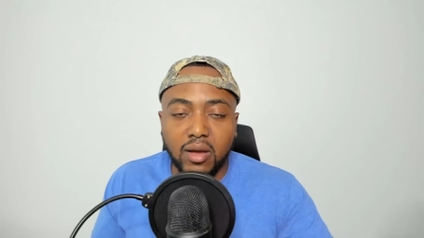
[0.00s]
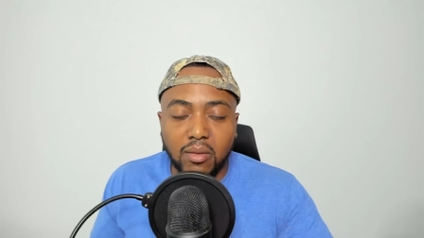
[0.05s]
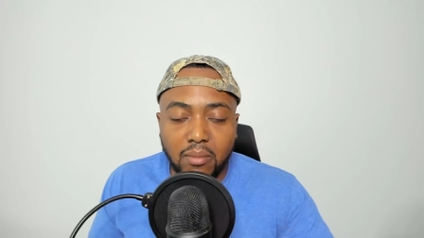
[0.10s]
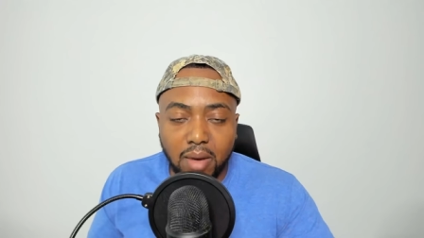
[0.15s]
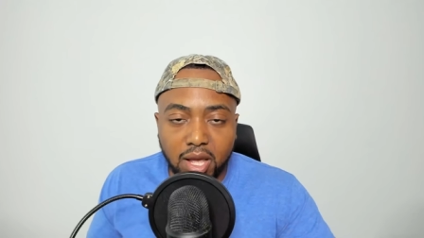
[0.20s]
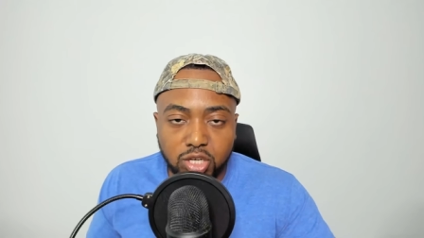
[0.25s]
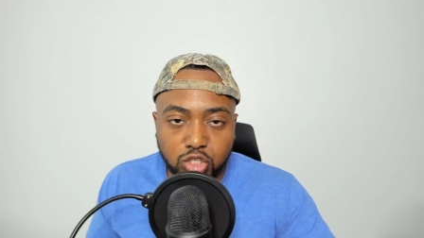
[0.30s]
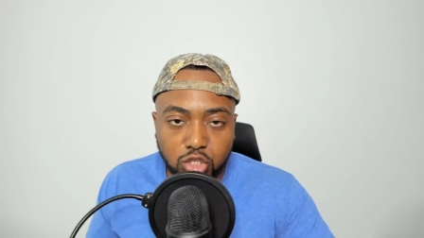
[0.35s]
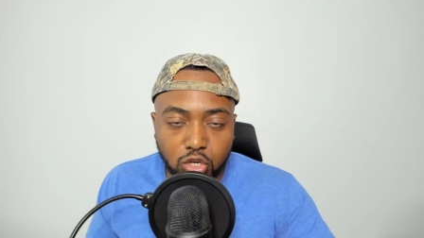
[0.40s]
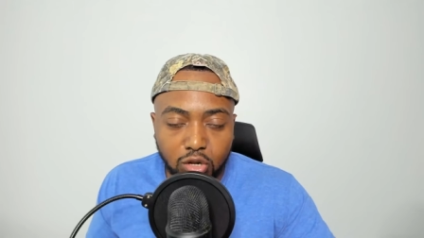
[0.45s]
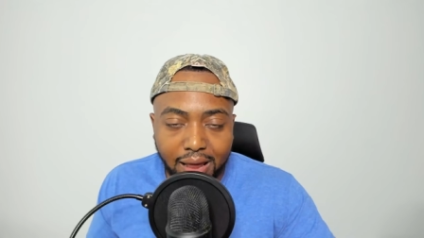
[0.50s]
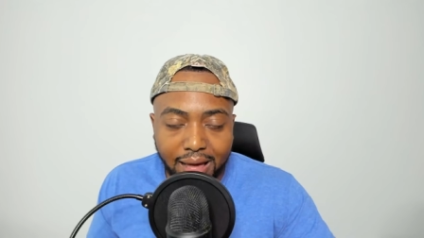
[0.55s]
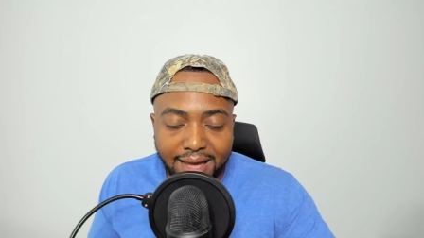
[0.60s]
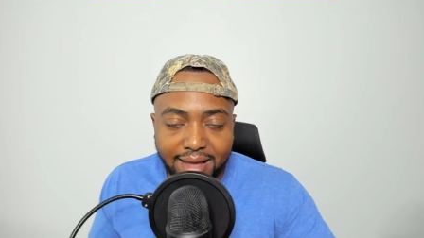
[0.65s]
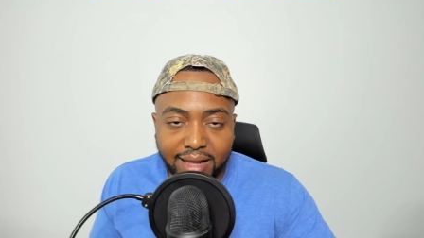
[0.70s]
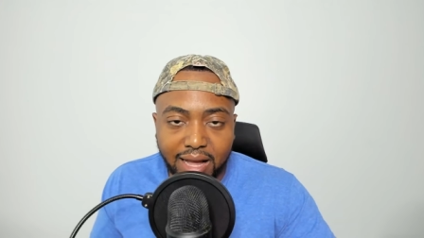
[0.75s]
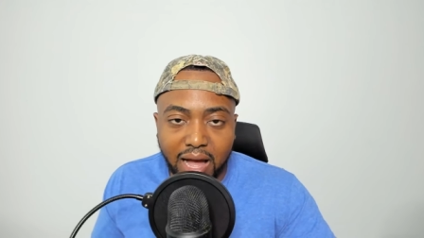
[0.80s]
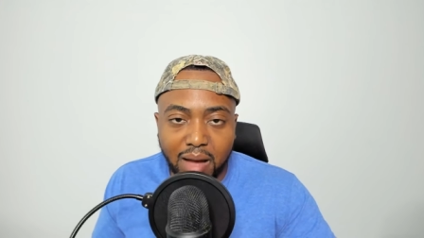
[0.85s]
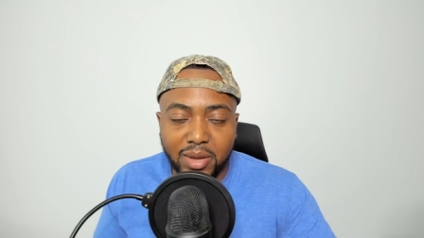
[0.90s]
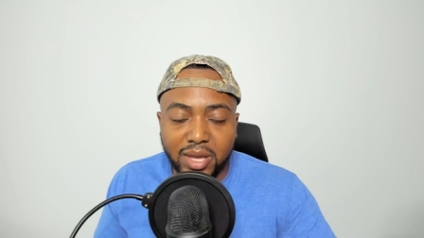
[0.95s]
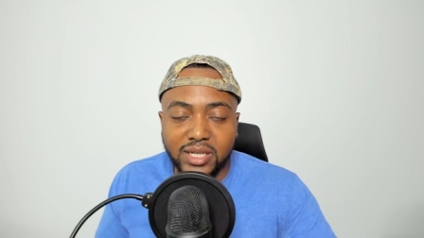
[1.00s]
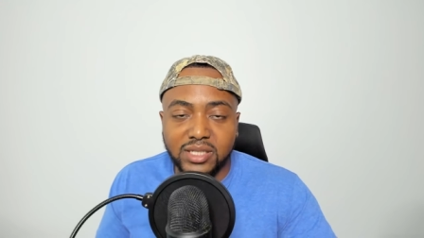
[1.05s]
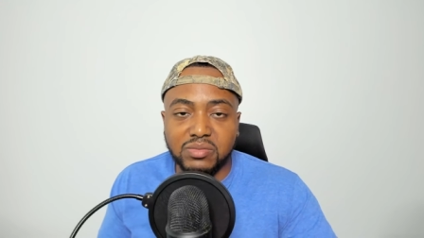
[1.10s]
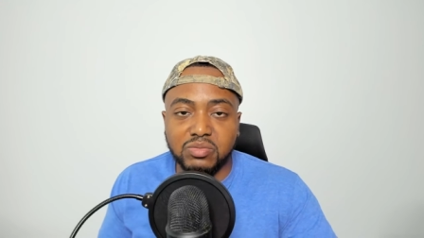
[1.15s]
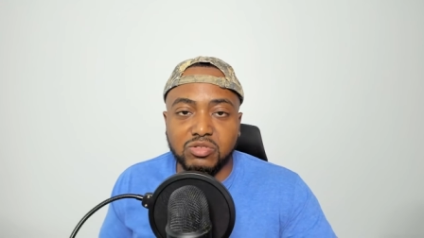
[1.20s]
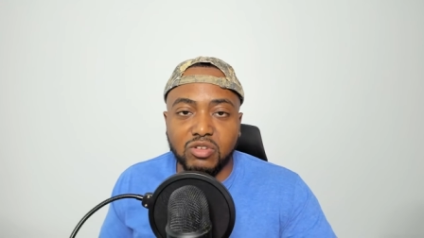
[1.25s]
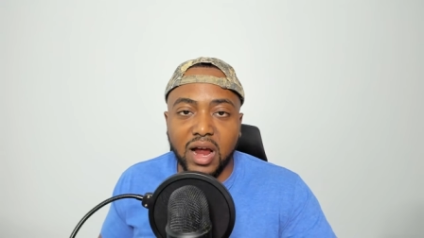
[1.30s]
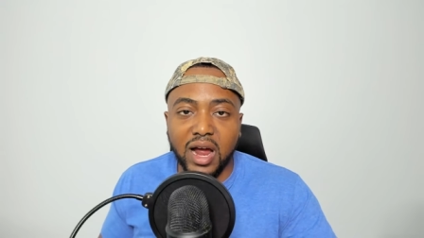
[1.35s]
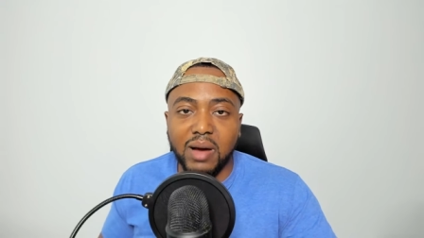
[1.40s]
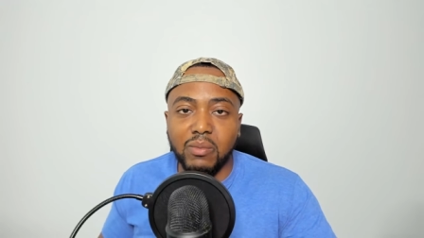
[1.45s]
Make sure you like, comment, and
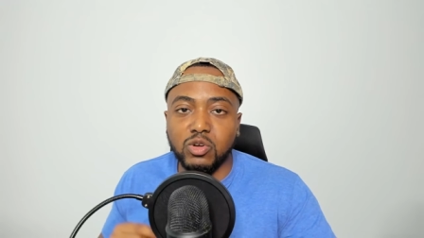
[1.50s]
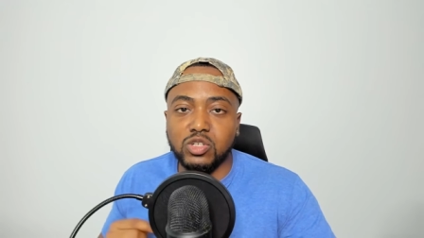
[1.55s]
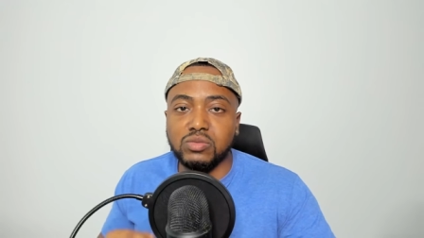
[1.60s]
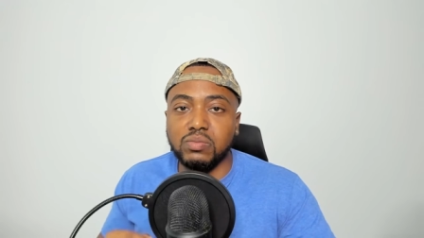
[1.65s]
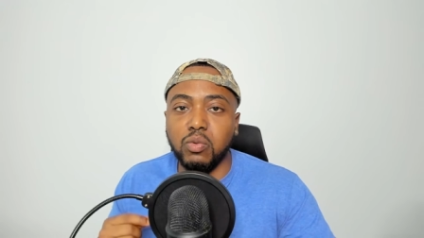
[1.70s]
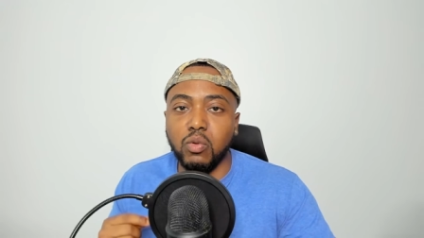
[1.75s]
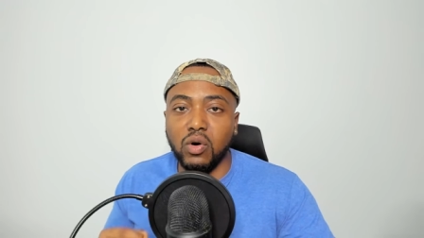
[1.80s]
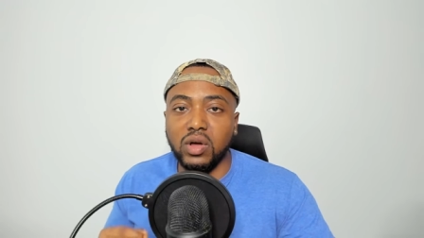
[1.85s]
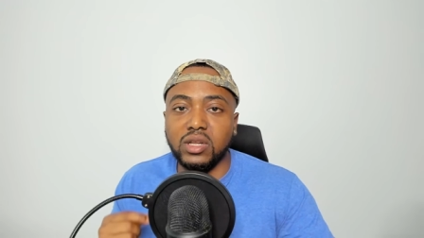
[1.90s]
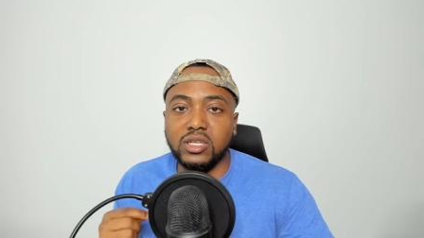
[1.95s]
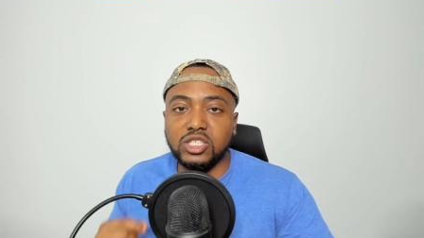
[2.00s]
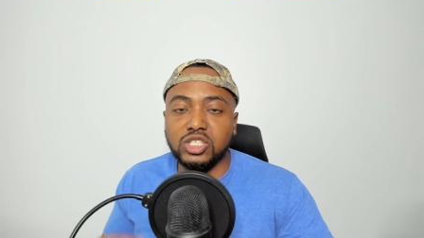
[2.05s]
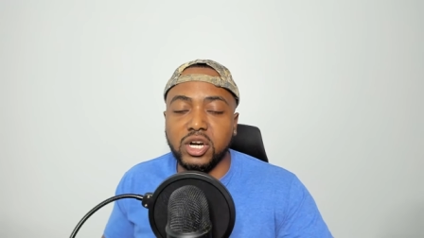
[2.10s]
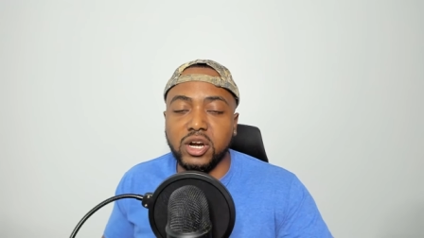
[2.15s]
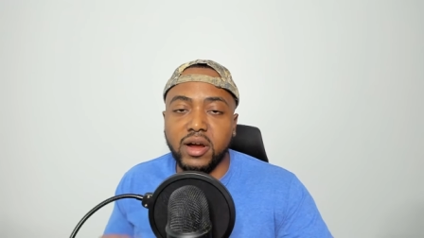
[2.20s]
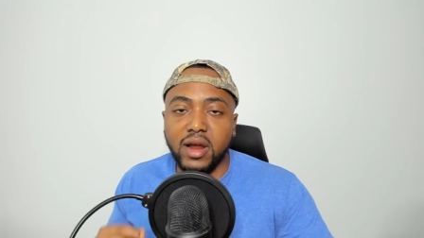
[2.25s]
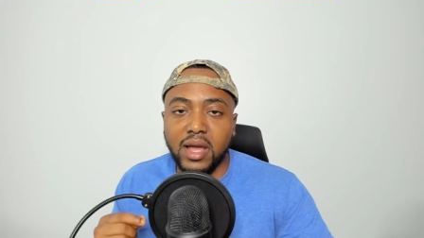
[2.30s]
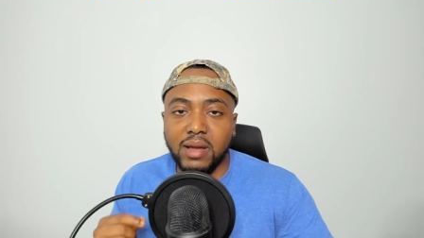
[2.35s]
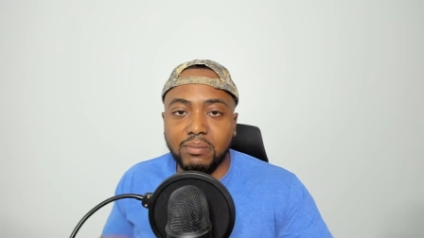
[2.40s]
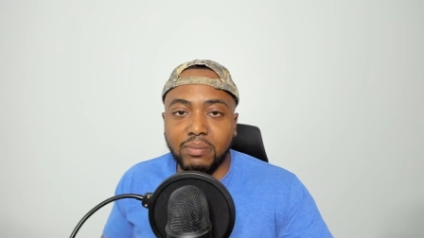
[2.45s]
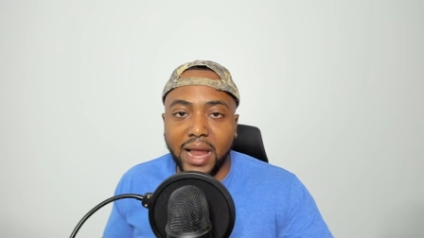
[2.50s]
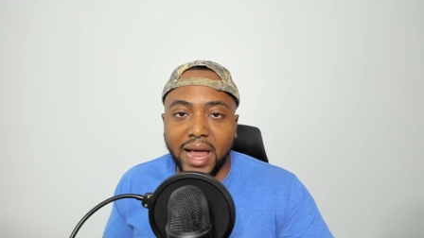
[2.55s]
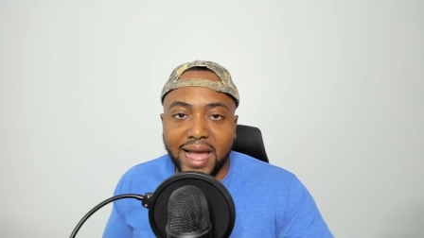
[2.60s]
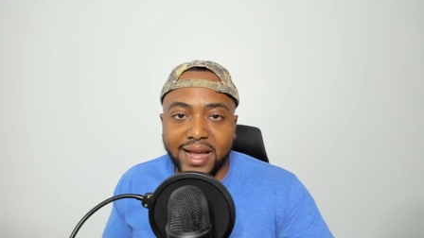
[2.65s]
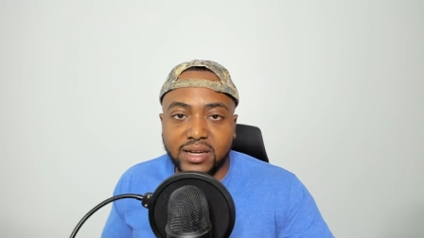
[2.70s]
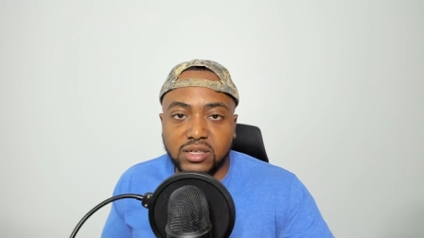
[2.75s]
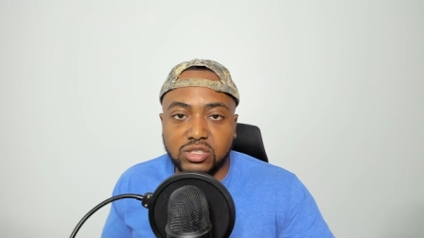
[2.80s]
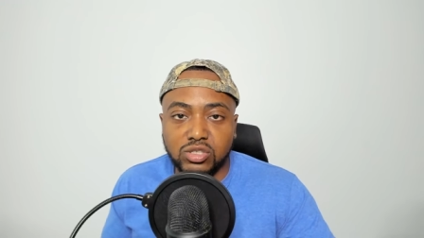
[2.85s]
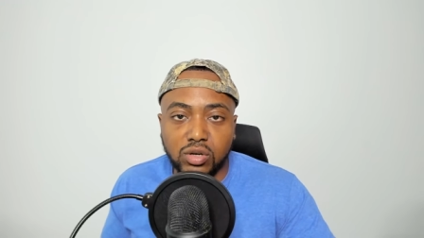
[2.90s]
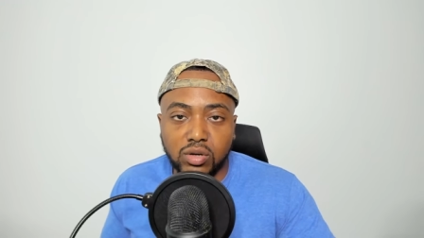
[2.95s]
subscribe. Most importantly, share a
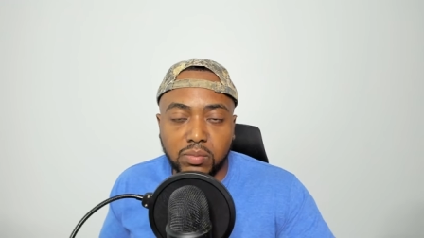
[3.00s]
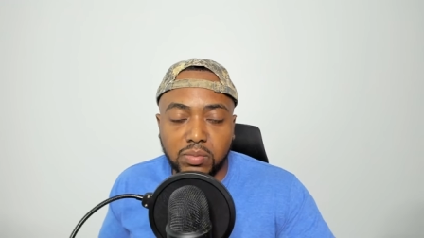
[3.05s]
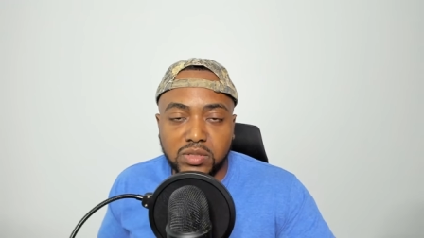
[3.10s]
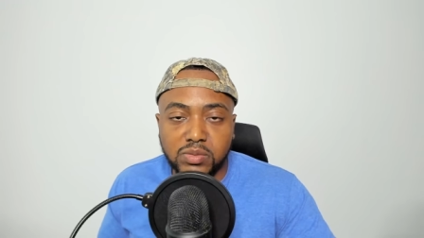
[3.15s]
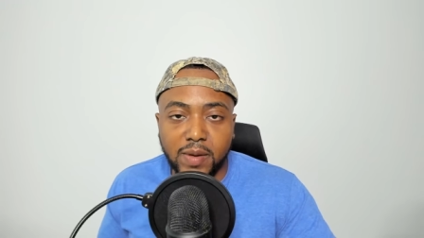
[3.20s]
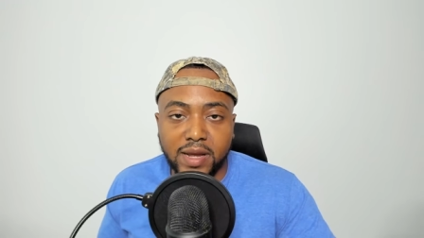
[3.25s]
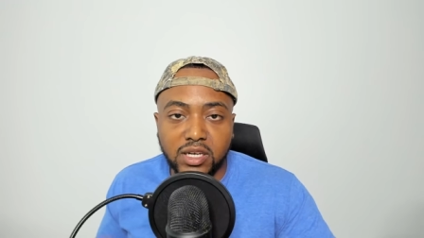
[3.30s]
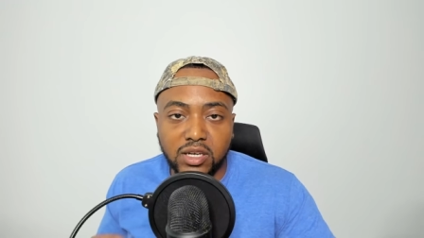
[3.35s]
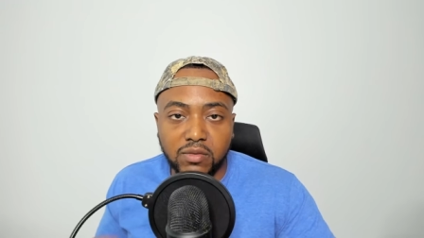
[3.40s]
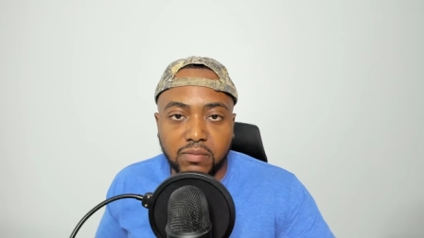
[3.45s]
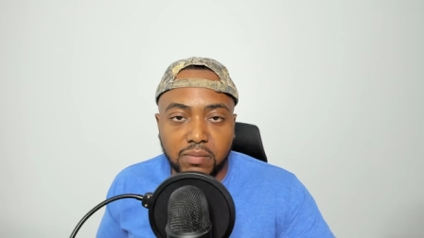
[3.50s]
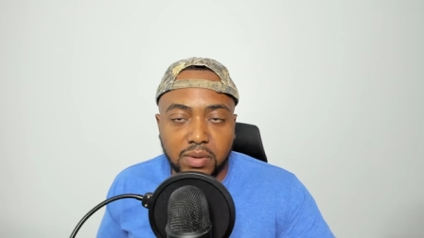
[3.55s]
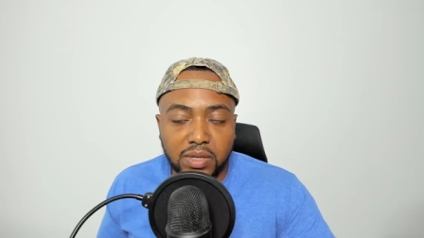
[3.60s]
black conservative perspective.